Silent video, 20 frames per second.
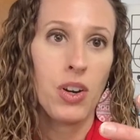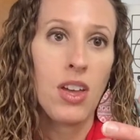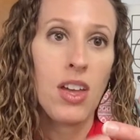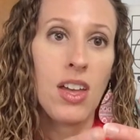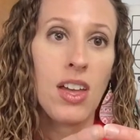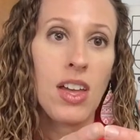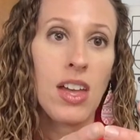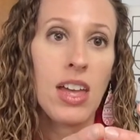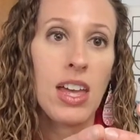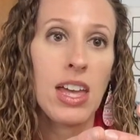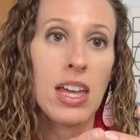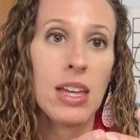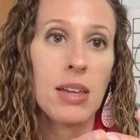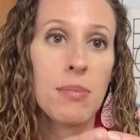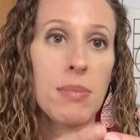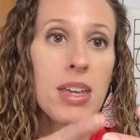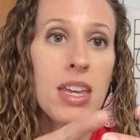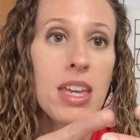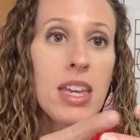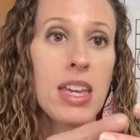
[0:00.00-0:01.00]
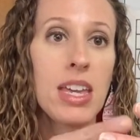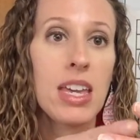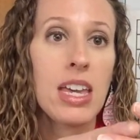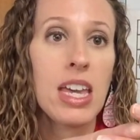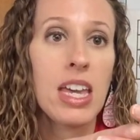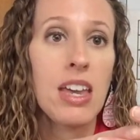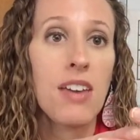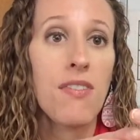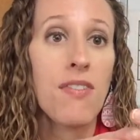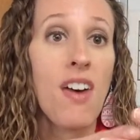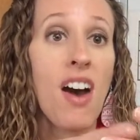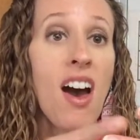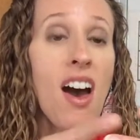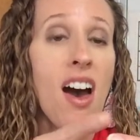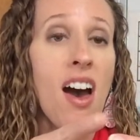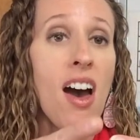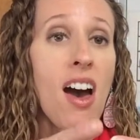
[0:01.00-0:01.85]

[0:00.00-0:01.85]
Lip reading: re, mi, fa,